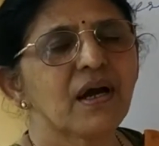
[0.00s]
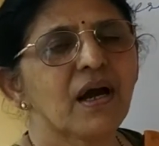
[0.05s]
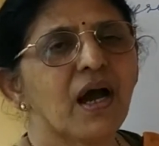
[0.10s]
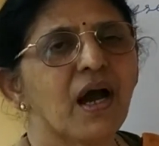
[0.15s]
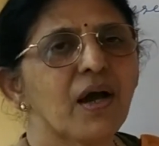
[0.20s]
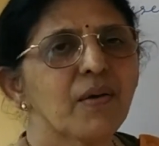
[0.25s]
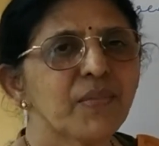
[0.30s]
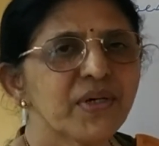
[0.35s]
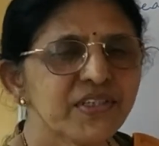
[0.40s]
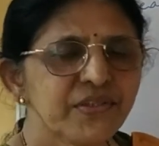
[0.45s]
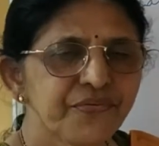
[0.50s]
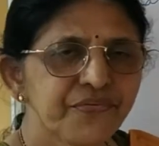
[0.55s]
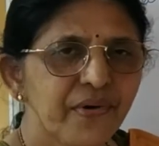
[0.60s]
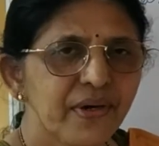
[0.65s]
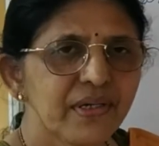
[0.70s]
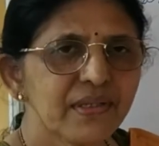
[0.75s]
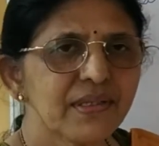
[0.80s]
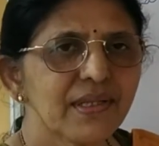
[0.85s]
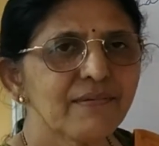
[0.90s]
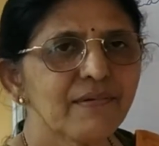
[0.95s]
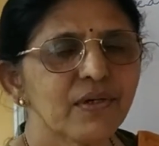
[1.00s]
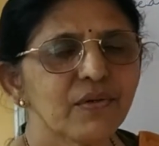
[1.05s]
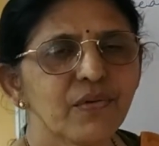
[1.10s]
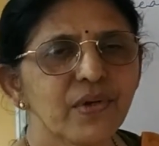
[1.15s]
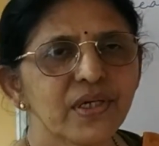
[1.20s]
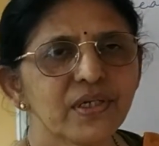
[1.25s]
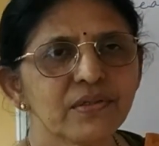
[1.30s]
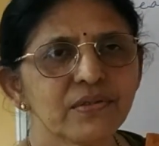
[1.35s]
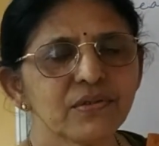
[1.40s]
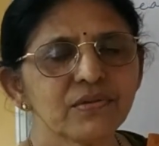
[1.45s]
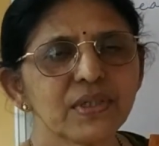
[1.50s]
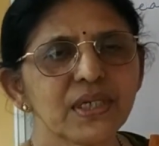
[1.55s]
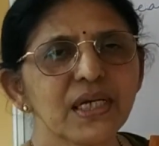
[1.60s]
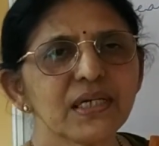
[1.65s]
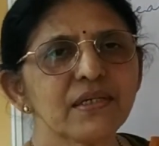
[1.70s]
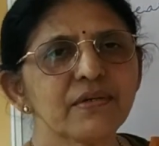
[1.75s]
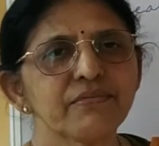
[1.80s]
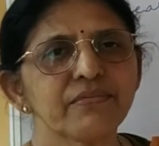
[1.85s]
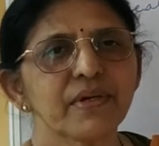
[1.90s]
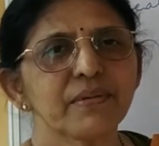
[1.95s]
how much fund they will going to
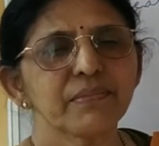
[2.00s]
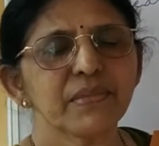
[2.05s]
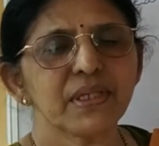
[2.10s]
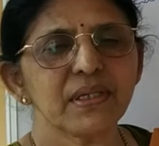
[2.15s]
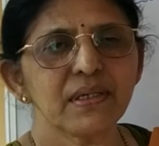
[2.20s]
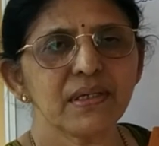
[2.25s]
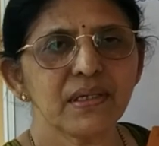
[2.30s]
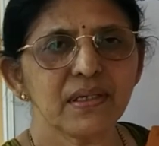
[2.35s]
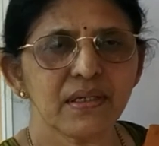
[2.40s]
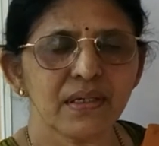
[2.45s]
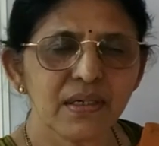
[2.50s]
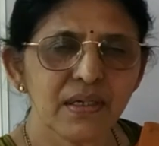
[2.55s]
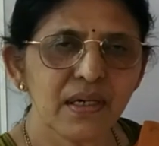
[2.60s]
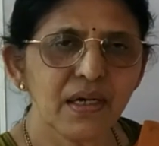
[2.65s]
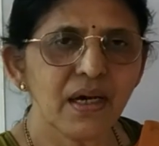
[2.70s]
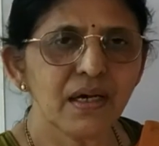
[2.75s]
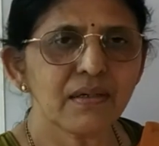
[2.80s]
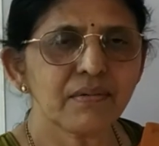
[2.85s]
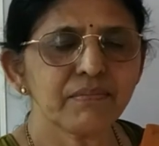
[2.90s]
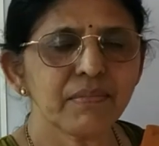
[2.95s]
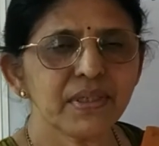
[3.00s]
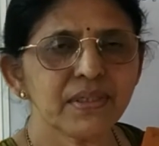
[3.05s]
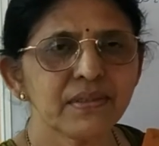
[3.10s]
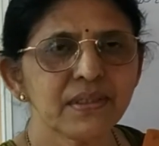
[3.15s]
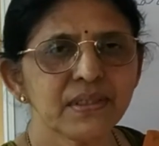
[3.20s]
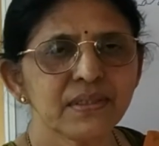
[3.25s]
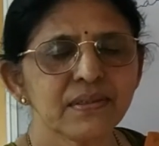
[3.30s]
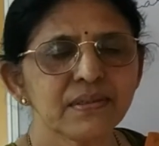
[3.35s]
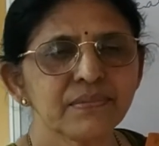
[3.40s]
get from the government,